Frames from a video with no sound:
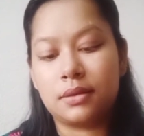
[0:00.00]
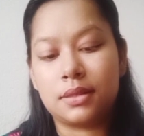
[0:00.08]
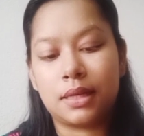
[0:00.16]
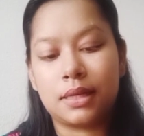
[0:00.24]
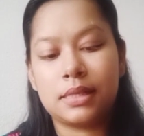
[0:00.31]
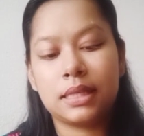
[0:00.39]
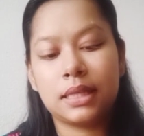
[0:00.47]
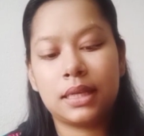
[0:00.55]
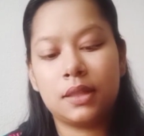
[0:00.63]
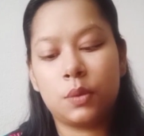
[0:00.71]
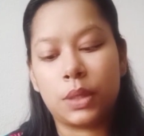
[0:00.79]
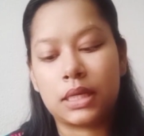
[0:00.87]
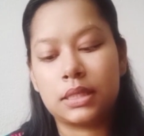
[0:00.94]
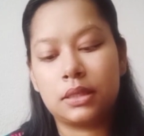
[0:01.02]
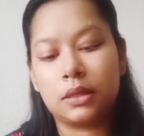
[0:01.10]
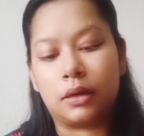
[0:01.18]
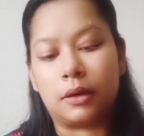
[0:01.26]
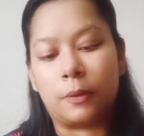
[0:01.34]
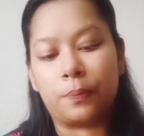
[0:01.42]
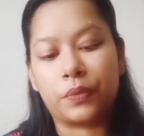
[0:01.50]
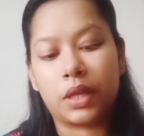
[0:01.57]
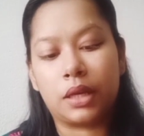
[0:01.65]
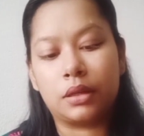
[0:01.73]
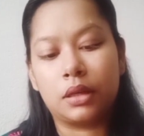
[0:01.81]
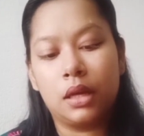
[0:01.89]
resulting in the
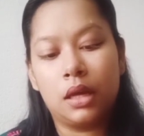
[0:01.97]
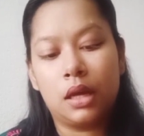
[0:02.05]
in